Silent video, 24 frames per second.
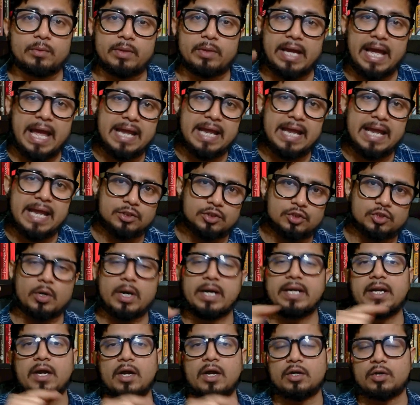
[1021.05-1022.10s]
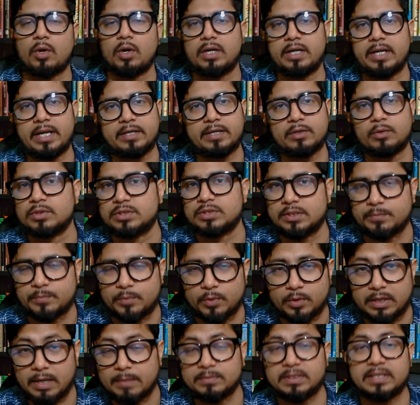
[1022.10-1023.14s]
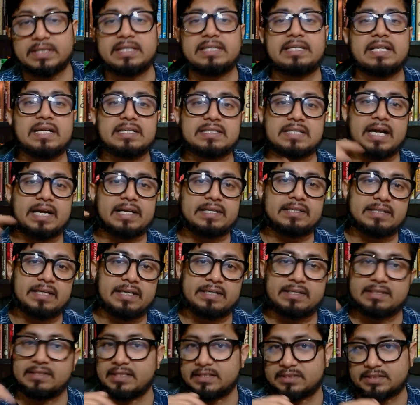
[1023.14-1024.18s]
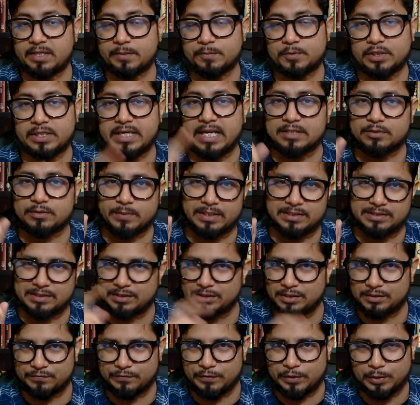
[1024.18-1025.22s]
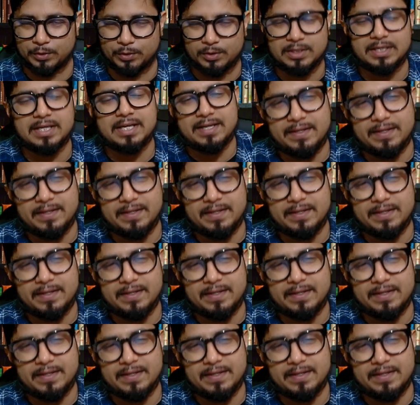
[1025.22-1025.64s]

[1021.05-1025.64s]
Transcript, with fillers: you can join our online coaching program the details are in the description as well as in this video